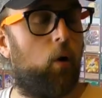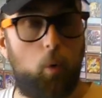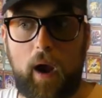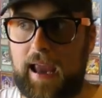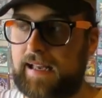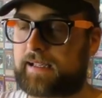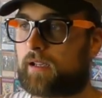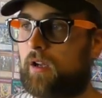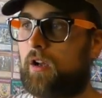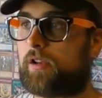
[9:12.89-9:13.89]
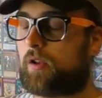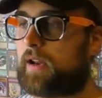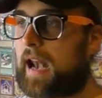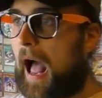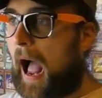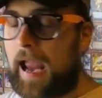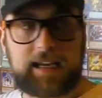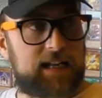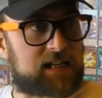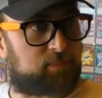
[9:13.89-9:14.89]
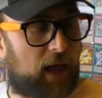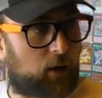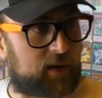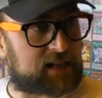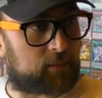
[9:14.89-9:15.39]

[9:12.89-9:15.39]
Wait, so did I get his Blackwing